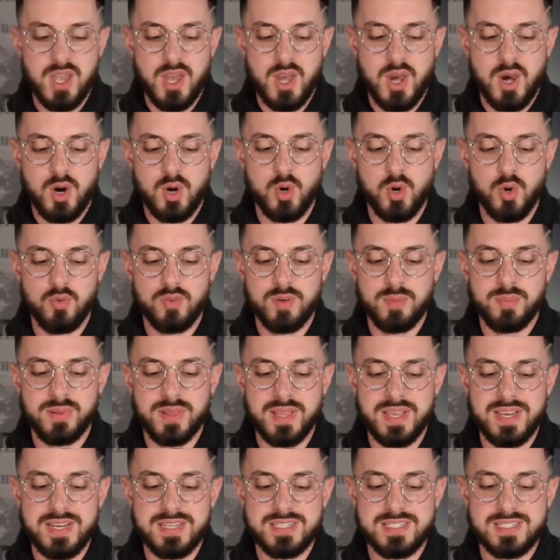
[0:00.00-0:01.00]
Who
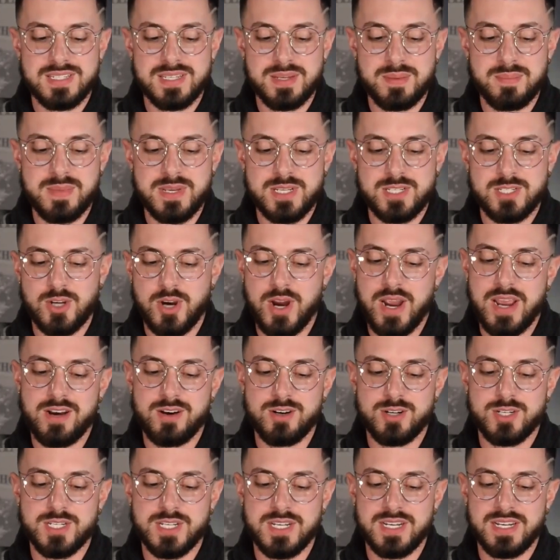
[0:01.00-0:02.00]
replaced Mister
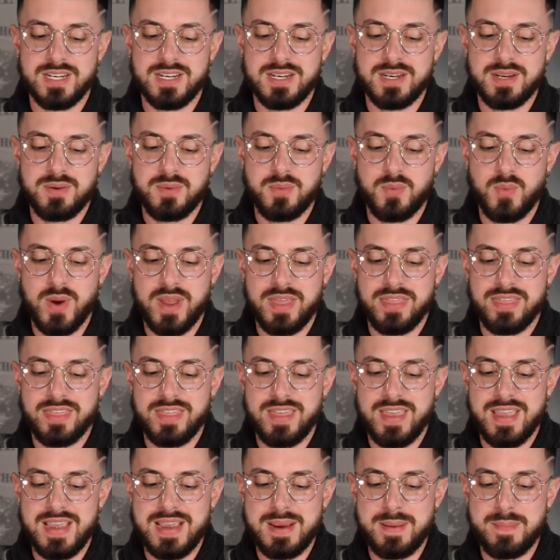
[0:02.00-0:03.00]
Henderson with
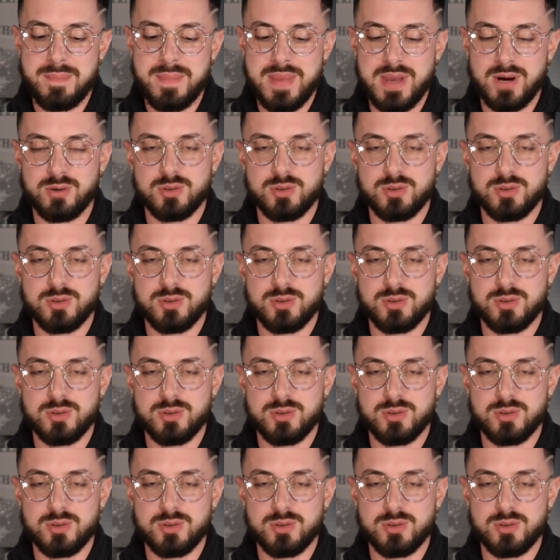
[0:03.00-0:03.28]
a middle